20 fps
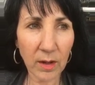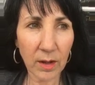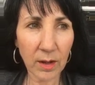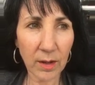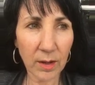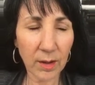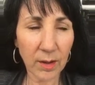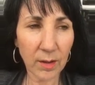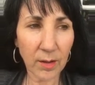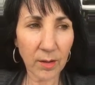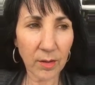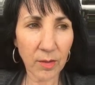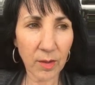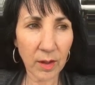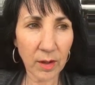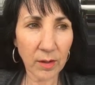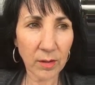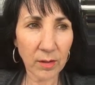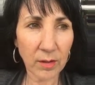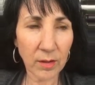
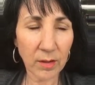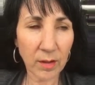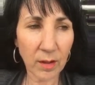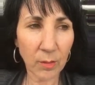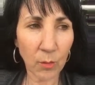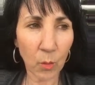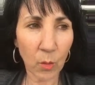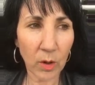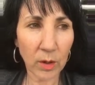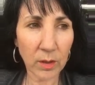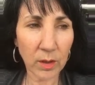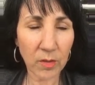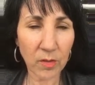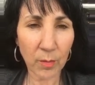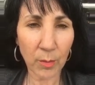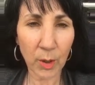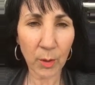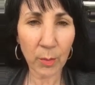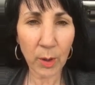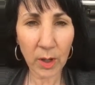one
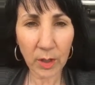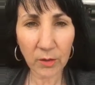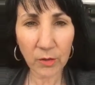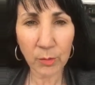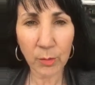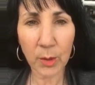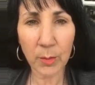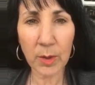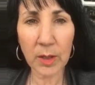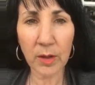that's about punishment,